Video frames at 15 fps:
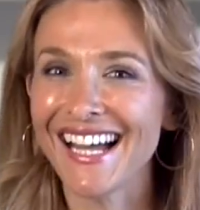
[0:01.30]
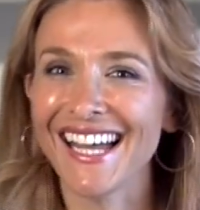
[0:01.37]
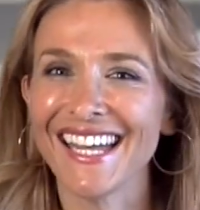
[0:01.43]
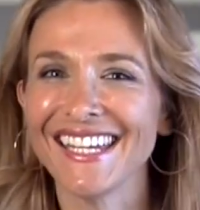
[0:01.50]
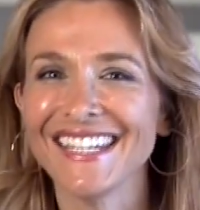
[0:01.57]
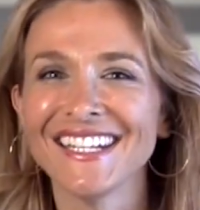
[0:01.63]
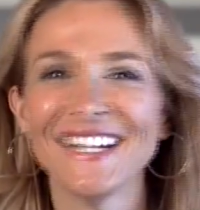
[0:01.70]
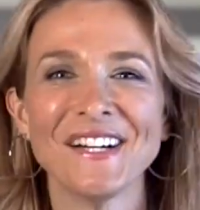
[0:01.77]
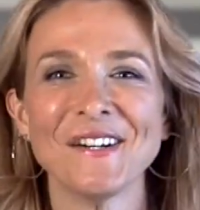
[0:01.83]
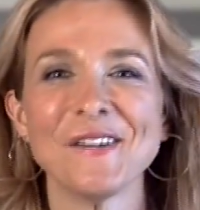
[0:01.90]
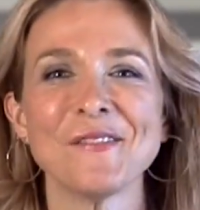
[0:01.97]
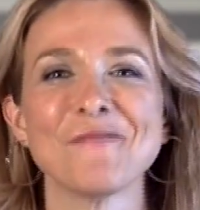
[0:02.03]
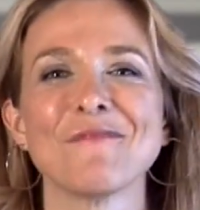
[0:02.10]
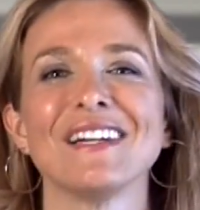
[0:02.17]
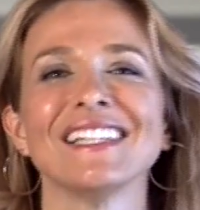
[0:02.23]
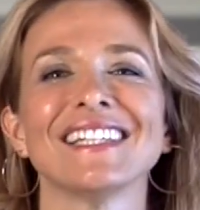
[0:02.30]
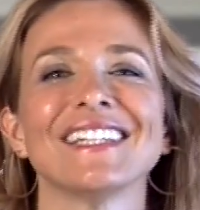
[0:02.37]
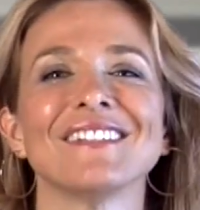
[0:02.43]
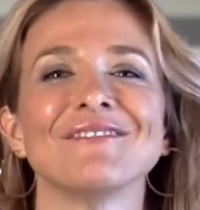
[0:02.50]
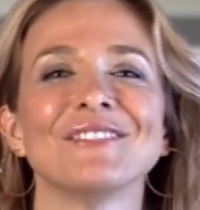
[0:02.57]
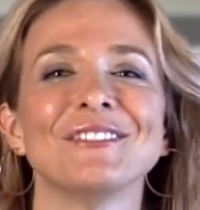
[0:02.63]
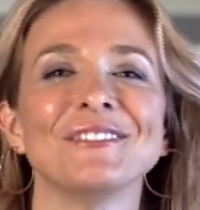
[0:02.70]
Hi!
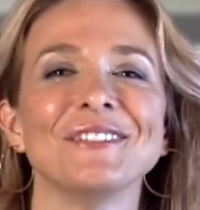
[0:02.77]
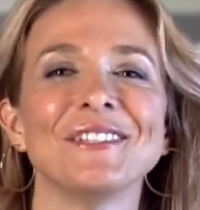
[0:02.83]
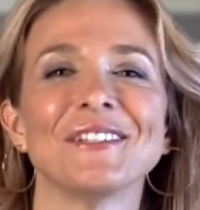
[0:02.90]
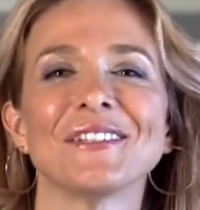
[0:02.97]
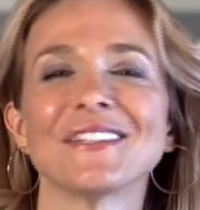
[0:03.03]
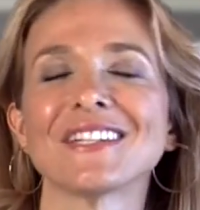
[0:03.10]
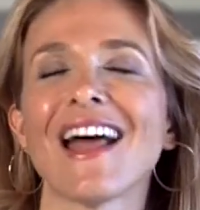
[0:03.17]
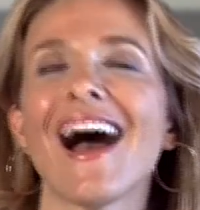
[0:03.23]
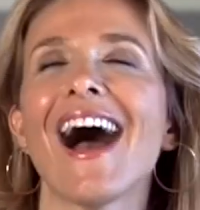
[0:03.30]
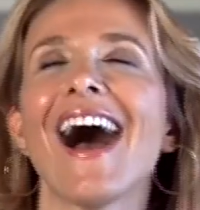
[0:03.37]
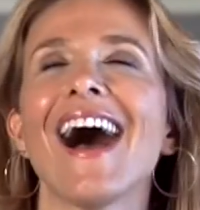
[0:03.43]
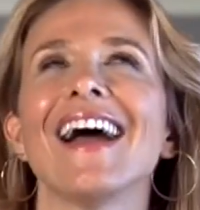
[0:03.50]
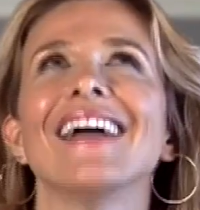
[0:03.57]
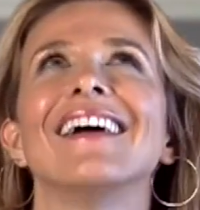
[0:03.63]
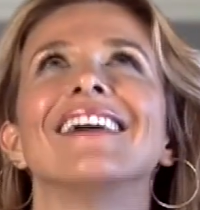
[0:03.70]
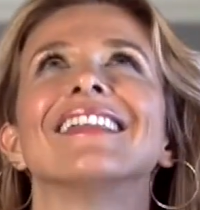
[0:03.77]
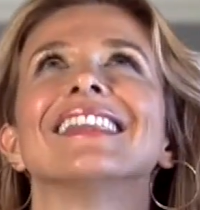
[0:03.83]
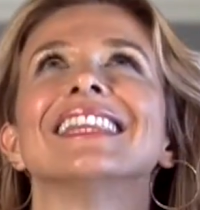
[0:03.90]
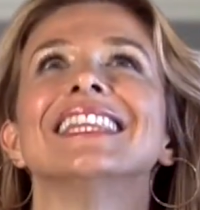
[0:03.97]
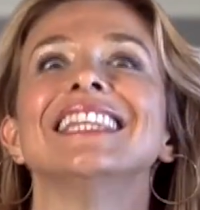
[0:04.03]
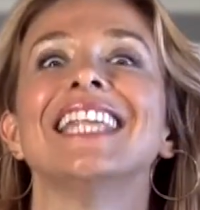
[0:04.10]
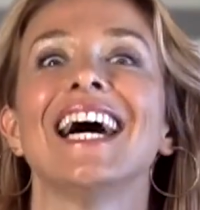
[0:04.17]
Welcome to your I
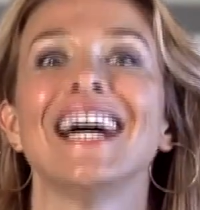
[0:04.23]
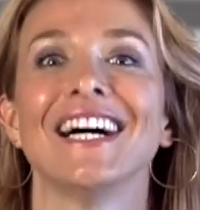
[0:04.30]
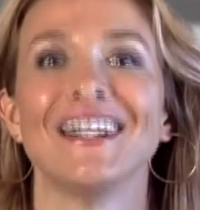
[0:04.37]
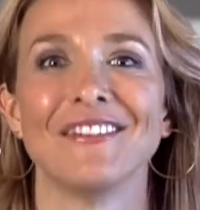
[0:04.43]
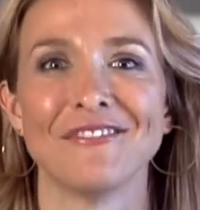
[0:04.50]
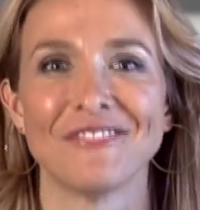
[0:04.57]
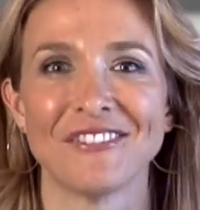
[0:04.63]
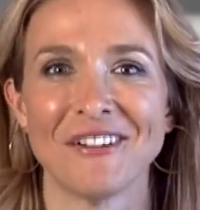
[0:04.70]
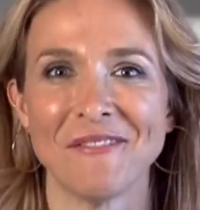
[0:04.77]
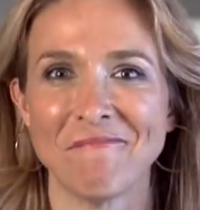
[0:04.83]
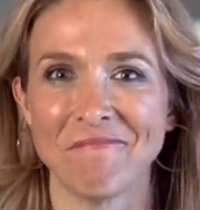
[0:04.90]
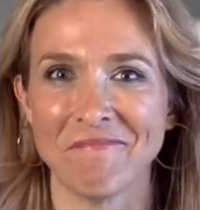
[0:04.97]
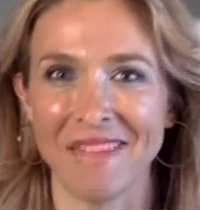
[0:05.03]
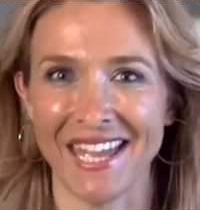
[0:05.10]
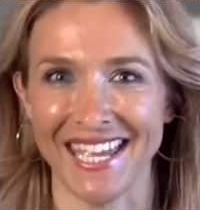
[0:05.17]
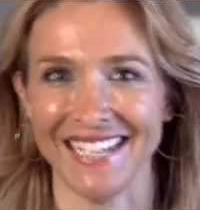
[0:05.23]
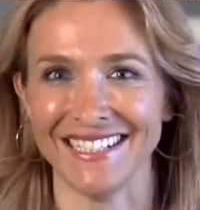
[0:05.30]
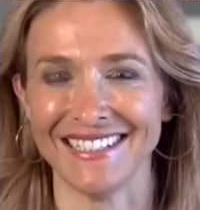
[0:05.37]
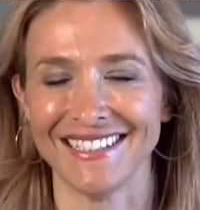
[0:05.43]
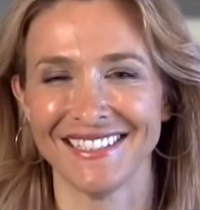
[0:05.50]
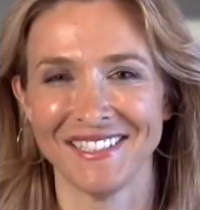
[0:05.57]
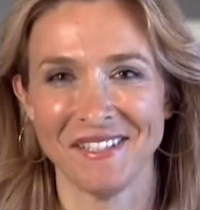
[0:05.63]
Love
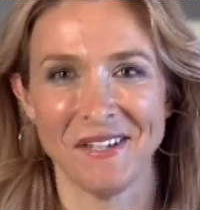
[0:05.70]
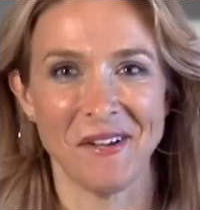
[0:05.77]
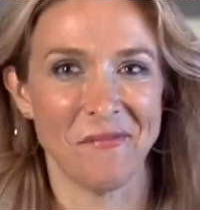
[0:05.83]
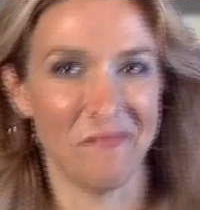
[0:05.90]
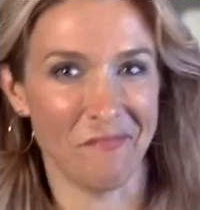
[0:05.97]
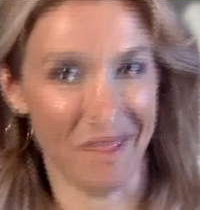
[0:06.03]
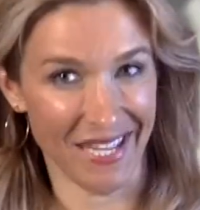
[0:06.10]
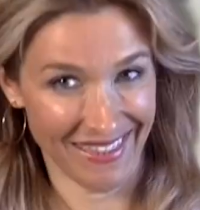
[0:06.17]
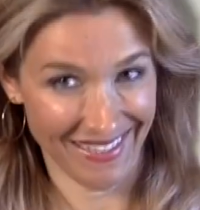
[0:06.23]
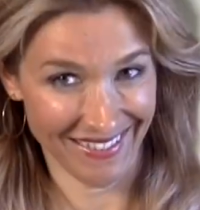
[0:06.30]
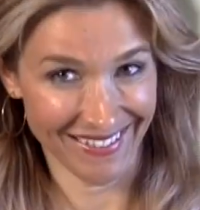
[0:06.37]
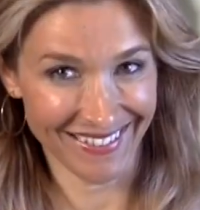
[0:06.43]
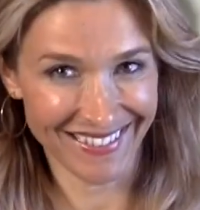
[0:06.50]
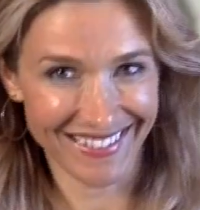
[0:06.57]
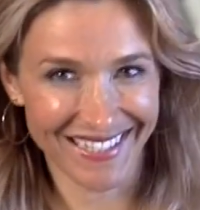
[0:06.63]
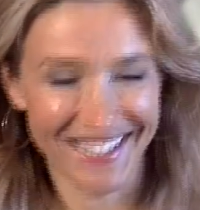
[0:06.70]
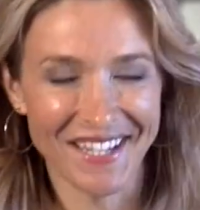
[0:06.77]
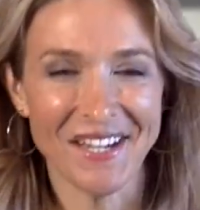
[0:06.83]
Men method,